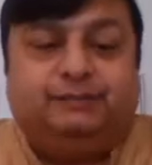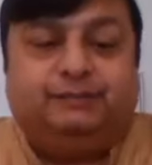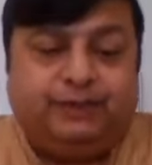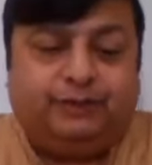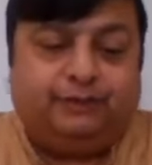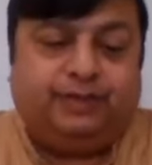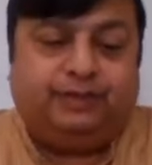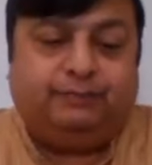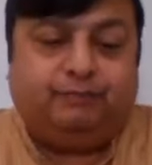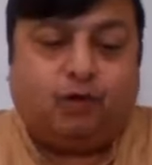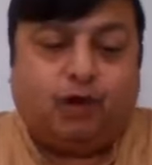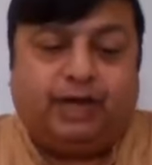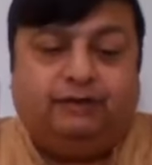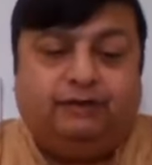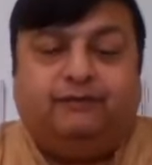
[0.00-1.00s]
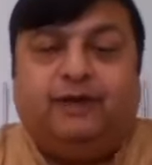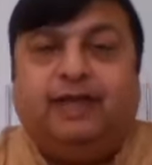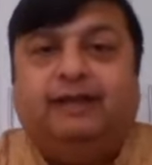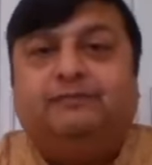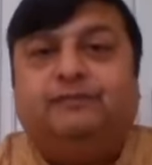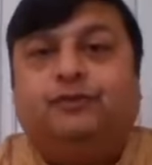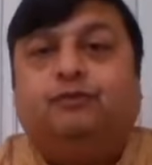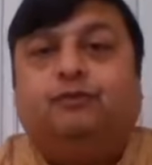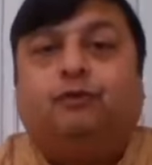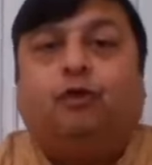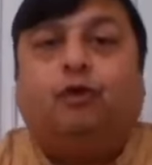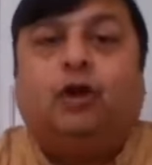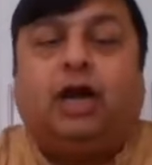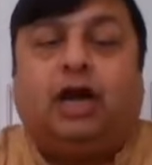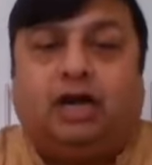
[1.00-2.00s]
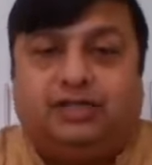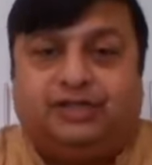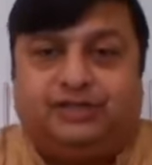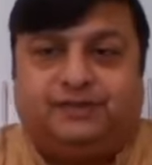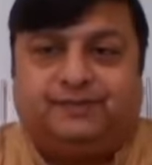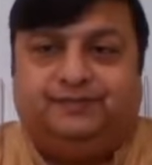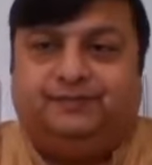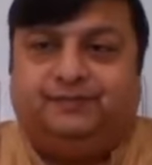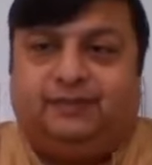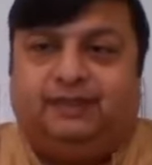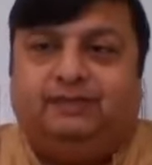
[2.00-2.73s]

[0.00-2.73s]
is between 0.5 to 4 hertz,